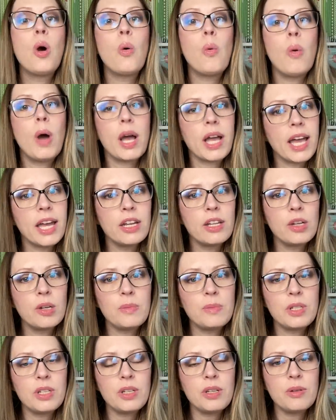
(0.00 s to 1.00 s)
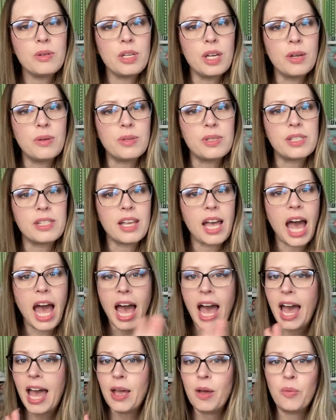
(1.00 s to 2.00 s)
what kind of hoop do you use?
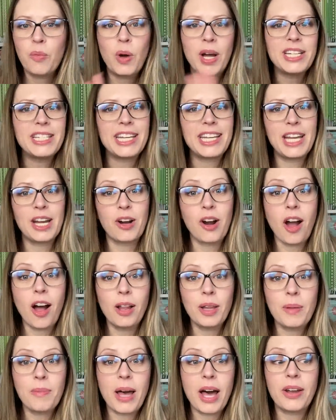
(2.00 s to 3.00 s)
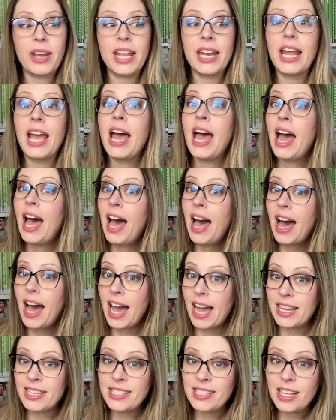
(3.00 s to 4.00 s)
I want to hear all about it.
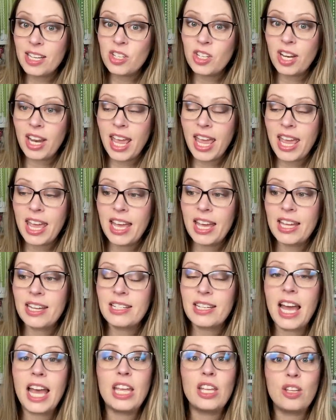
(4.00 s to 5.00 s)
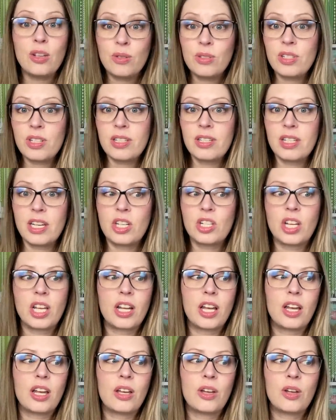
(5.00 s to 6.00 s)
I stitch in hand. I used to stitch
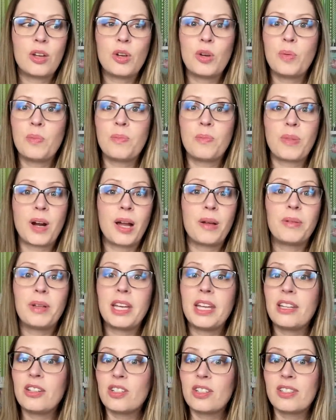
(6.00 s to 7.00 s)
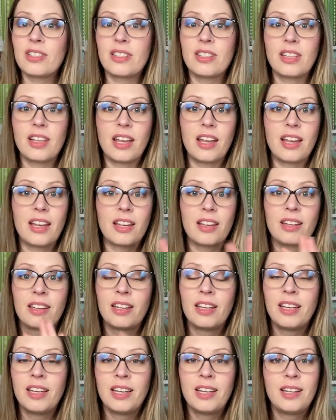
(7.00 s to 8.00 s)
in a hoop, probably just the
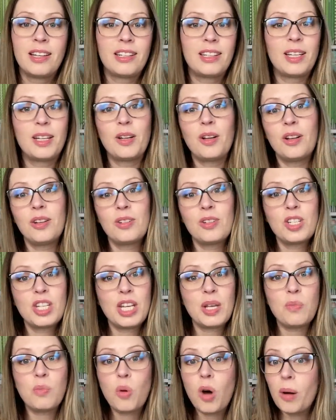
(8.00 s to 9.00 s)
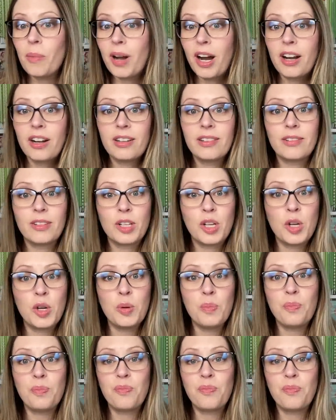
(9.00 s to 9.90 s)
little cheap Walmart hoop